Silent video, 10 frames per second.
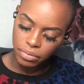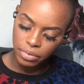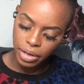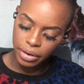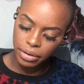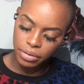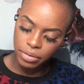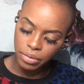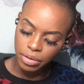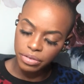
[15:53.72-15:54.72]
You gotta, you
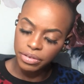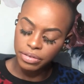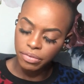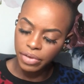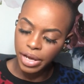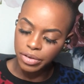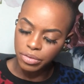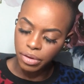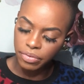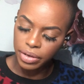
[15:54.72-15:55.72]
know, your sense of
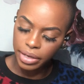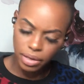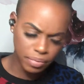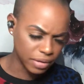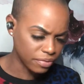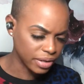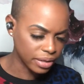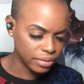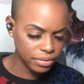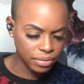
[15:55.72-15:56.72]
value, I feel like it's been
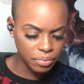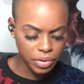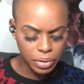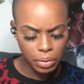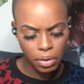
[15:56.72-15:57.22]
affected somewhere.